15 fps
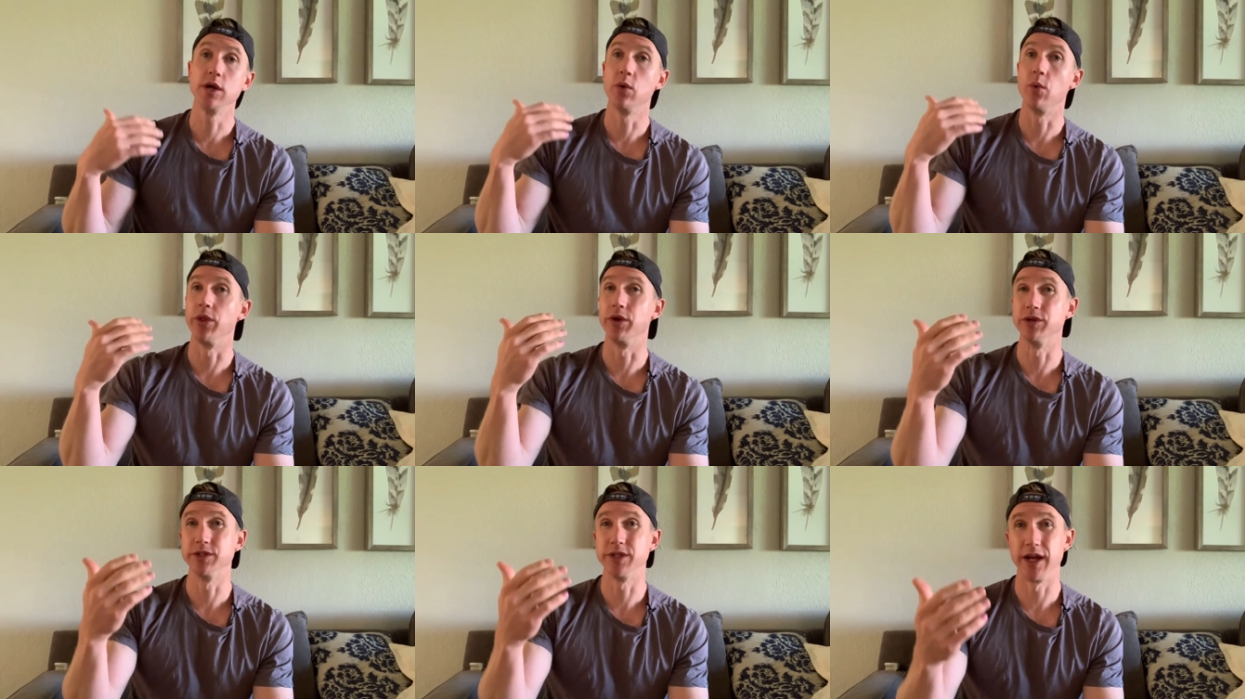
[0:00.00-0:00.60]

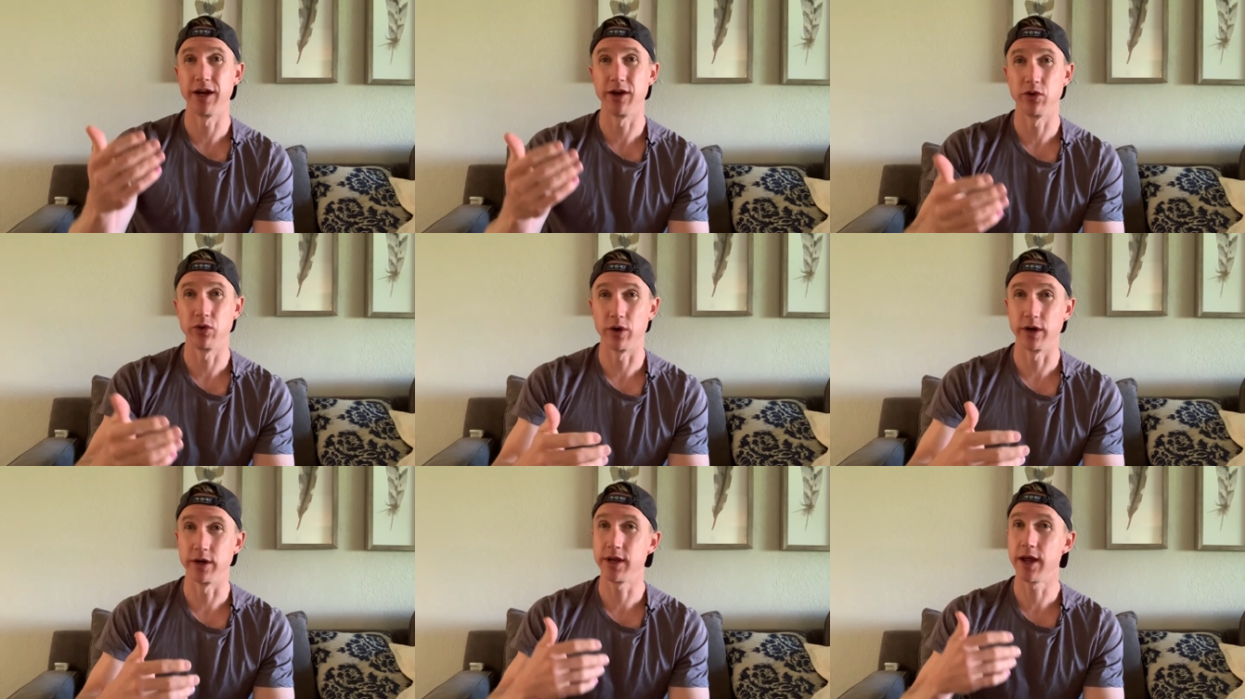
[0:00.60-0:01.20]
whether you're staying in a
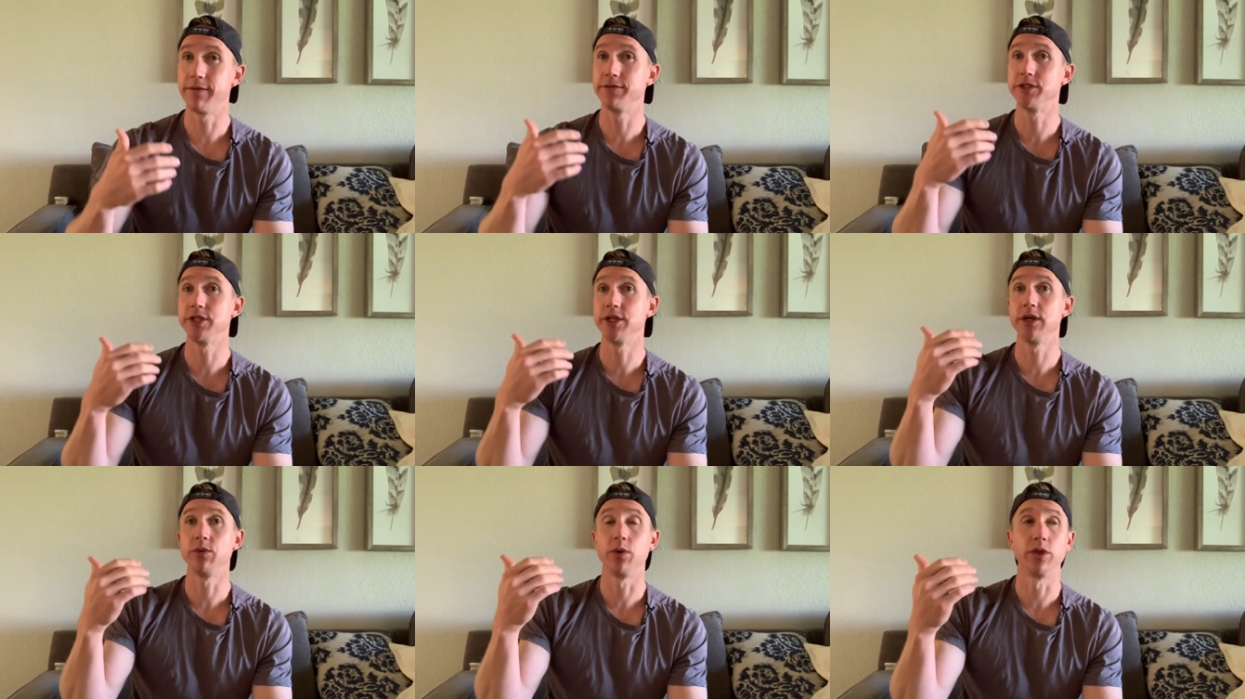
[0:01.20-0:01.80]
caloric
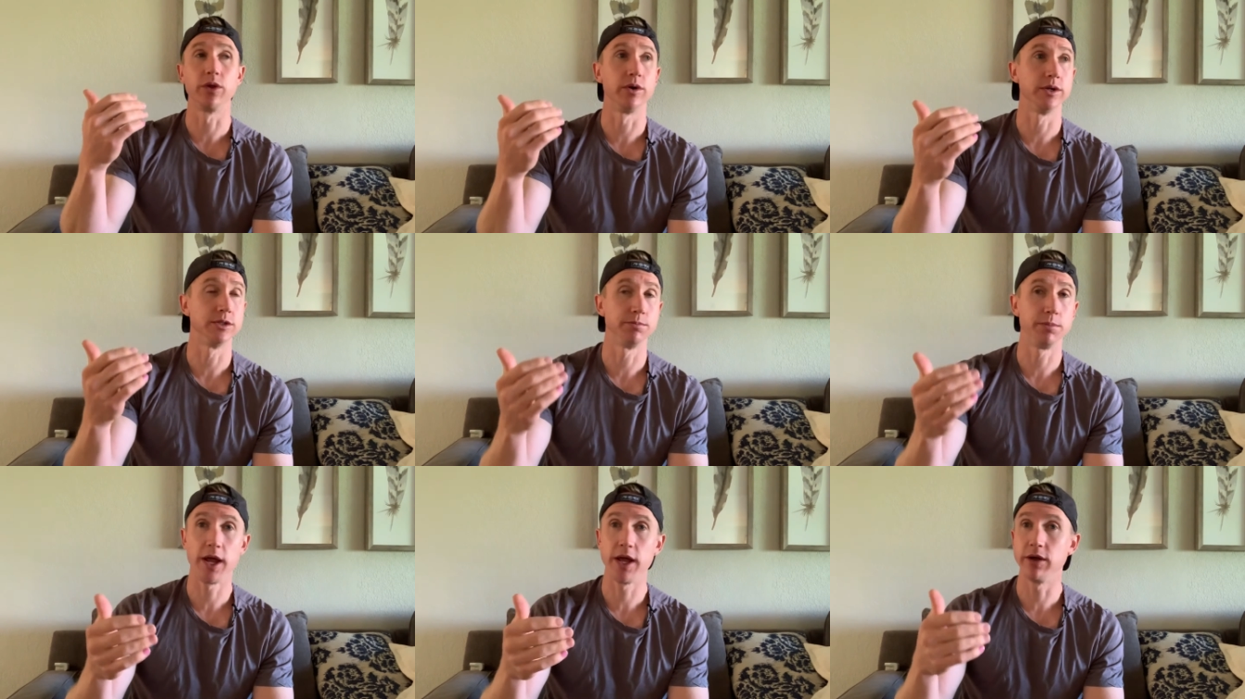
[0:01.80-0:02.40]
deficit, whether
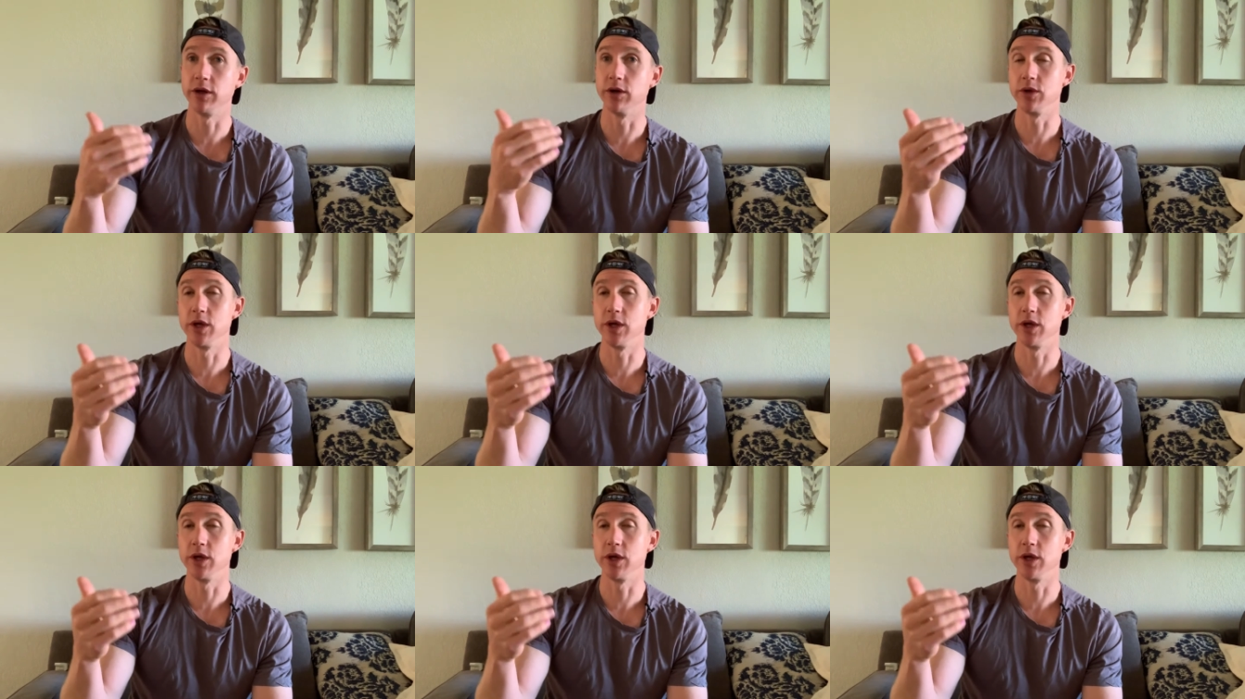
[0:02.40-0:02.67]
it's paleo,